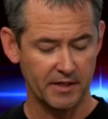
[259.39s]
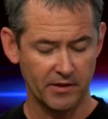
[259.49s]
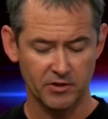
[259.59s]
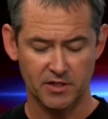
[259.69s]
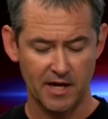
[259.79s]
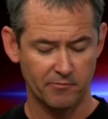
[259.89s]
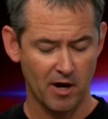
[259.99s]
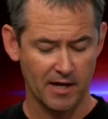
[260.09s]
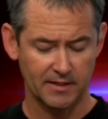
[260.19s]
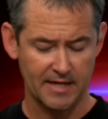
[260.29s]
other side,
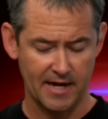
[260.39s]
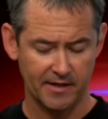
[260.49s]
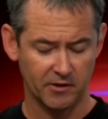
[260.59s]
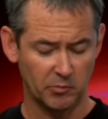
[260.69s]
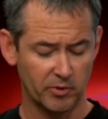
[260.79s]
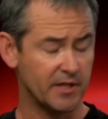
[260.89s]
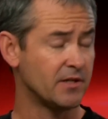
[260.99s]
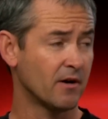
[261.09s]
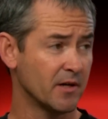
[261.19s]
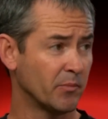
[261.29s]
Ryan Tannehill, pretty
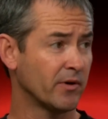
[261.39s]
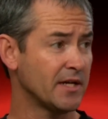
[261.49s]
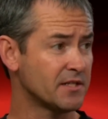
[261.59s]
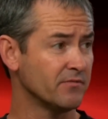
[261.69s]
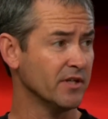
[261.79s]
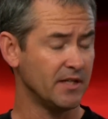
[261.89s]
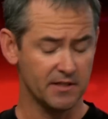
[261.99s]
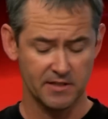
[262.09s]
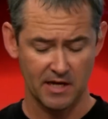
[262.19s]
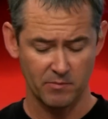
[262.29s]
darn impressive in
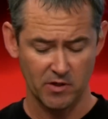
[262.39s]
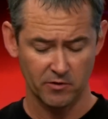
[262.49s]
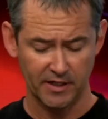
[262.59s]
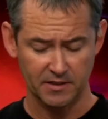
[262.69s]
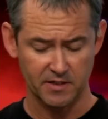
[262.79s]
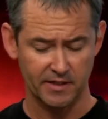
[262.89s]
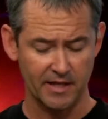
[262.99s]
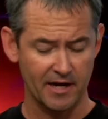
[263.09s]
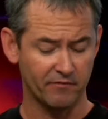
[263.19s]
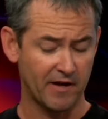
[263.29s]
his debut against the
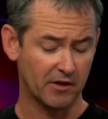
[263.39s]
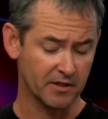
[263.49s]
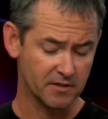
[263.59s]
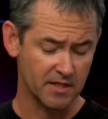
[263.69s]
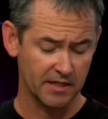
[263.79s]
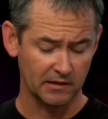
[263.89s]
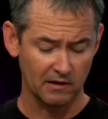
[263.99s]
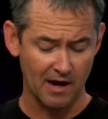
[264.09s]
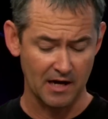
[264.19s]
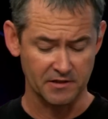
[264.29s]
Atlanta Falcons in a
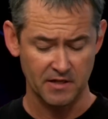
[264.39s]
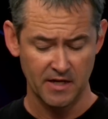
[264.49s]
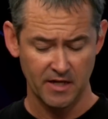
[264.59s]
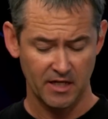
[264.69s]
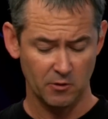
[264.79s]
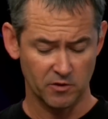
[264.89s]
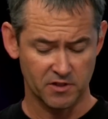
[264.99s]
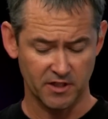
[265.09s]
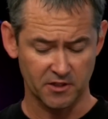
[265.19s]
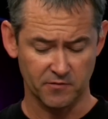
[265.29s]
loss. He was
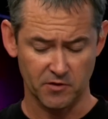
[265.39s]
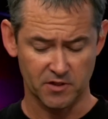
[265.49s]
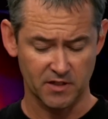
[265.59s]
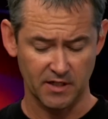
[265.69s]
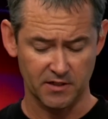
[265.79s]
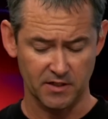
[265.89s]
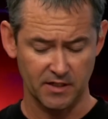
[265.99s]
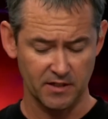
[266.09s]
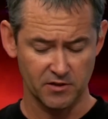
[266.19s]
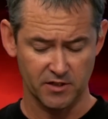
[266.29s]
6 for 6 in
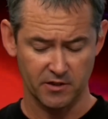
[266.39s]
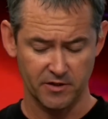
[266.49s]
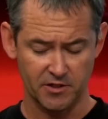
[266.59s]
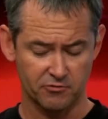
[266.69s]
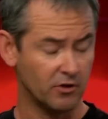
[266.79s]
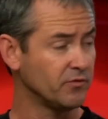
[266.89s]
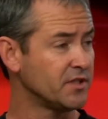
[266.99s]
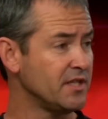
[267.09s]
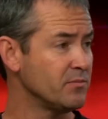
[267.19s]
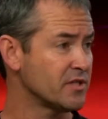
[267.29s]
his series, drove the
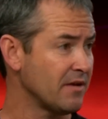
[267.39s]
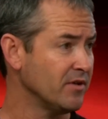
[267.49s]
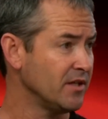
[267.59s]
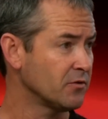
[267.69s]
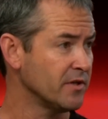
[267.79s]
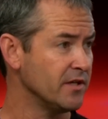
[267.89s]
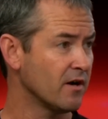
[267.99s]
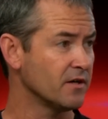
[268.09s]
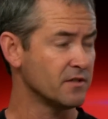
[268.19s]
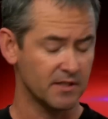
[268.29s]
team 73
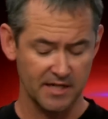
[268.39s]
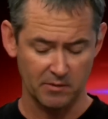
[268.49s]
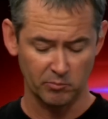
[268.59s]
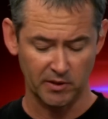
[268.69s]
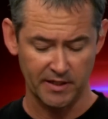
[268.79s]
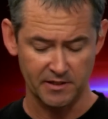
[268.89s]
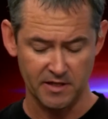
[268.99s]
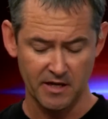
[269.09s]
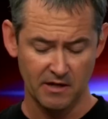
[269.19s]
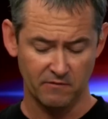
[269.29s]
yards in 10 plays,
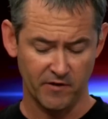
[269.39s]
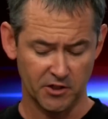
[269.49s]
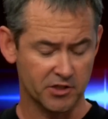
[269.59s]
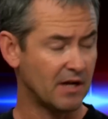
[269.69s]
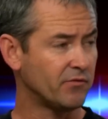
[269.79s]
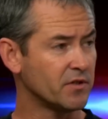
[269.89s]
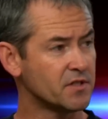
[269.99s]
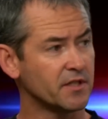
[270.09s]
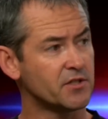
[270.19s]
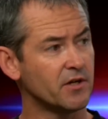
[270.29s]
finished off with a
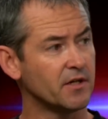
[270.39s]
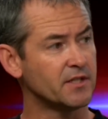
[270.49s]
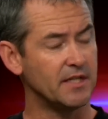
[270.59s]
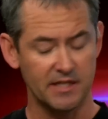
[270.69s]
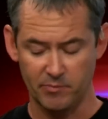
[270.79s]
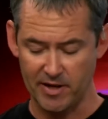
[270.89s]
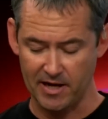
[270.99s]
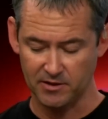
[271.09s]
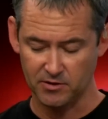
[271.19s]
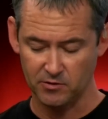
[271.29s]
6-yard TD
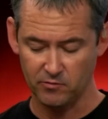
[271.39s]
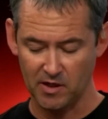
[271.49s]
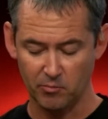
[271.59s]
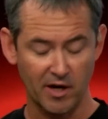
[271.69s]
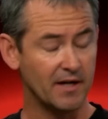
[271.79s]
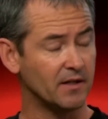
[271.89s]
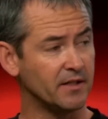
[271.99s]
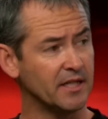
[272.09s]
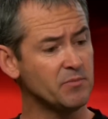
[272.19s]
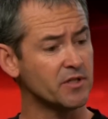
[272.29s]
pass to Brandon
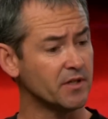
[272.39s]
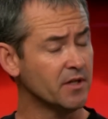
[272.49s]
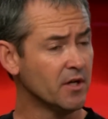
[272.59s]
Gibson,